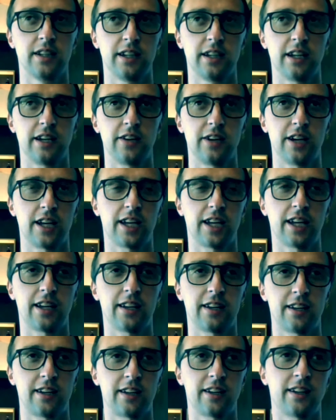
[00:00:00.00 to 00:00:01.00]
I
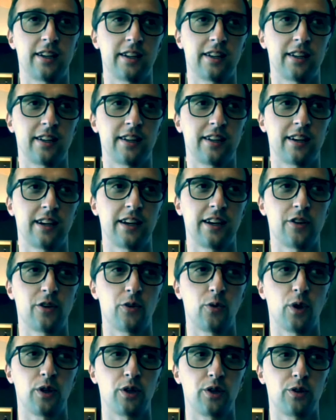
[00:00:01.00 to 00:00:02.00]
don't
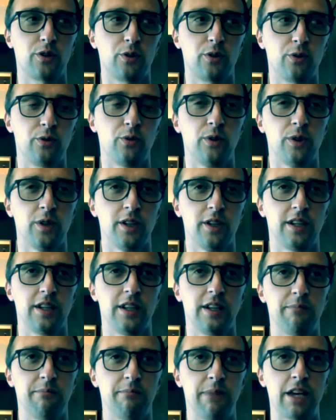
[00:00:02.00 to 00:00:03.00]
want to
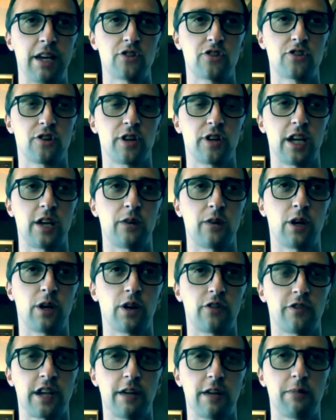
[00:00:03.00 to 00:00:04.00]
mention any one
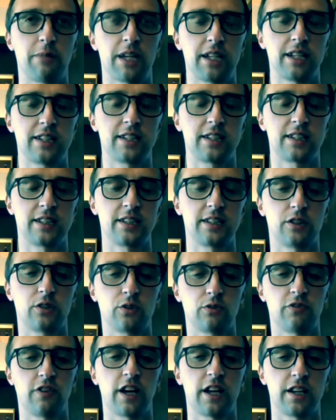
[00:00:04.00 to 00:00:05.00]
of them, but it's easy to
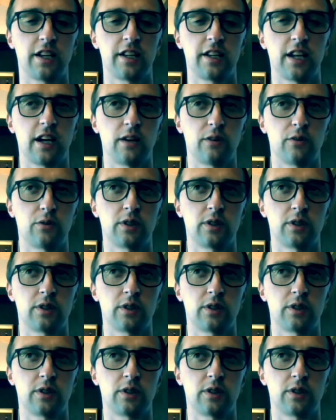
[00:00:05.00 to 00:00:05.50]
find out.